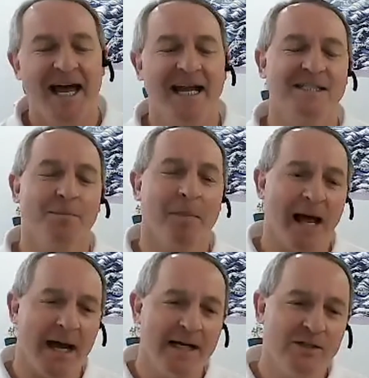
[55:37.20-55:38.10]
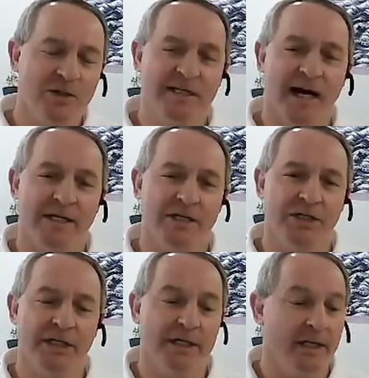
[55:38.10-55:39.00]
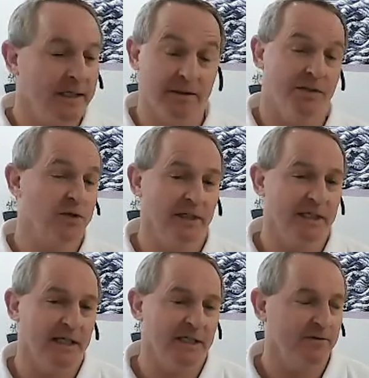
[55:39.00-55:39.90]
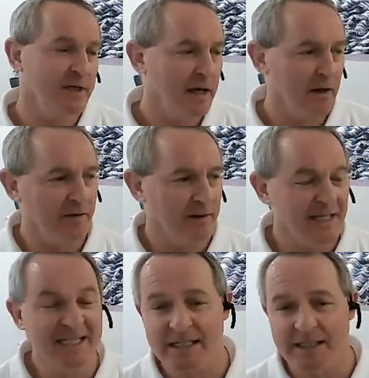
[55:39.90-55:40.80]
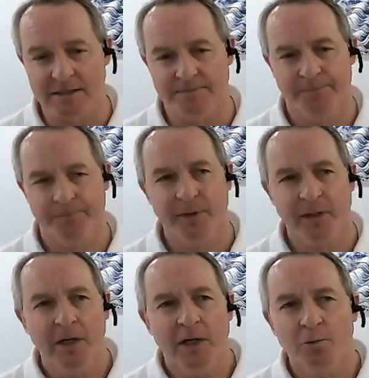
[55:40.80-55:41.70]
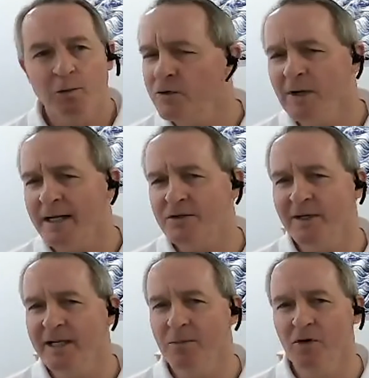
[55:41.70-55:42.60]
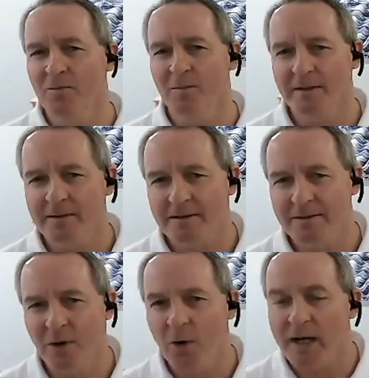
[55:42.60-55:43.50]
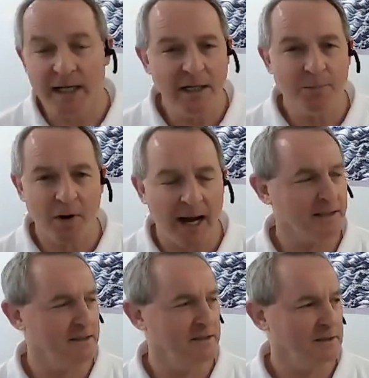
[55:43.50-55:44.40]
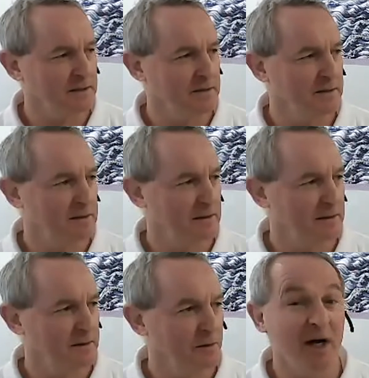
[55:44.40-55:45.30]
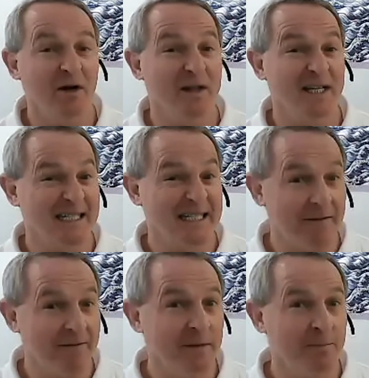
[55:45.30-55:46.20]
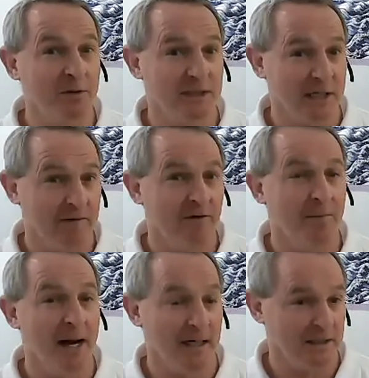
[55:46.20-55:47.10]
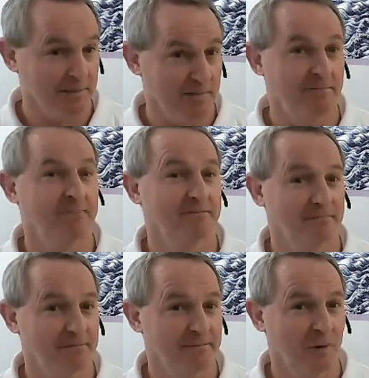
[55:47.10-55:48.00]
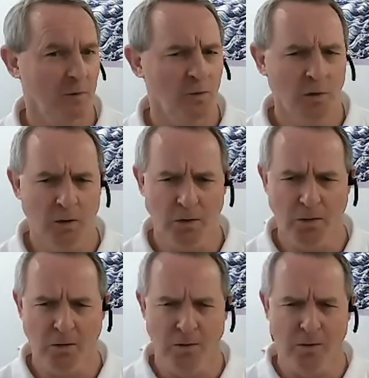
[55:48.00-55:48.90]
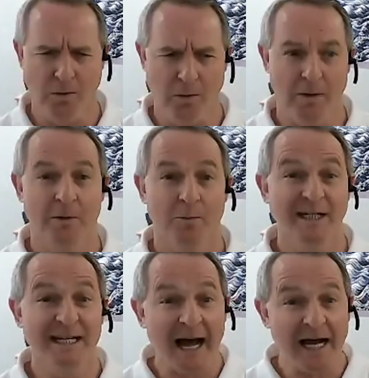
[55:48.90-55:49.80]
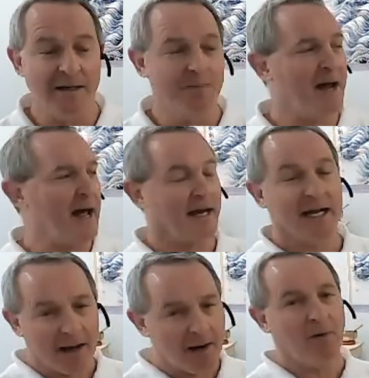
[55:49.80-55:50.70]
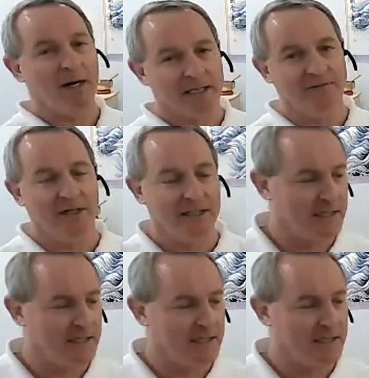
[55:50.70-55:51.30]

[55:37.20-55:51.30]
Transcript: And as applied to Tai Chi, and certainly Tai Chi for Knee Health, it's this. We do not do any movement or any practice greater than seventy percent of our maximum. Woo! We dial it back. And I, I want to give you an